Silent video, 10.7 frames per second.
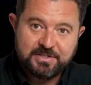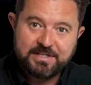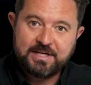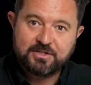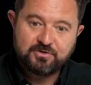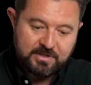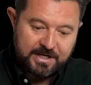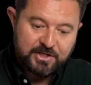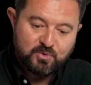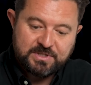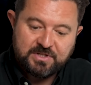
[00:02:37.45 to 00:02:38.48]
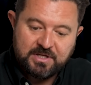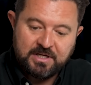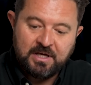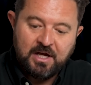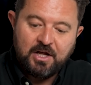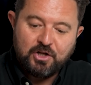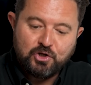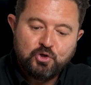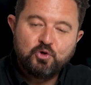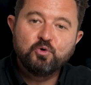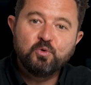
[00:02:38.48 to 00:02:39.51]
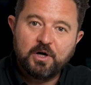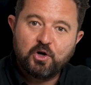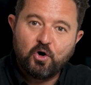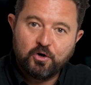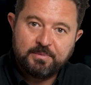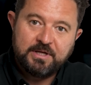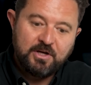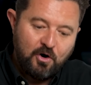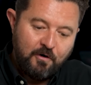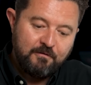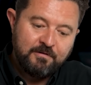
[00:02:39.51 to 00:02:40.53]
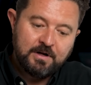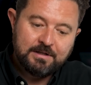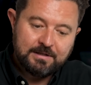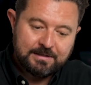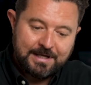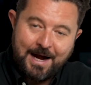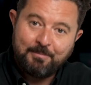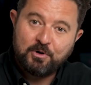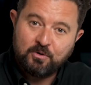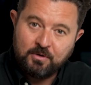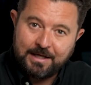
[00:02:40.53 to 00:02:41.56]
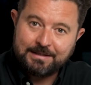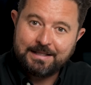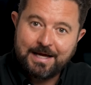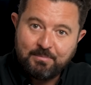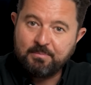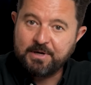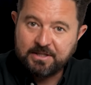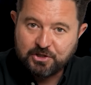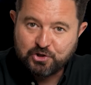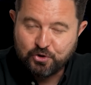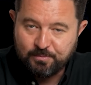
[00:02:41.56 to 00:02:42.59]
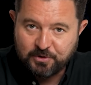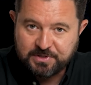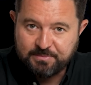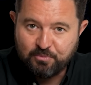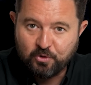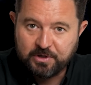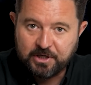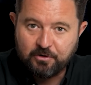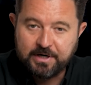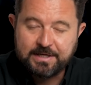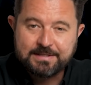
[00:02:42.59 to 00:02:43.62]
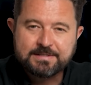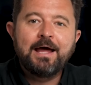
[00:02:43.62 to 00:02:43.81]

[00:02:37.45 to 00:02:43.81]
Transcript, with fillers: The industrial age was the new economy of capital and labor being the two most important ingredients.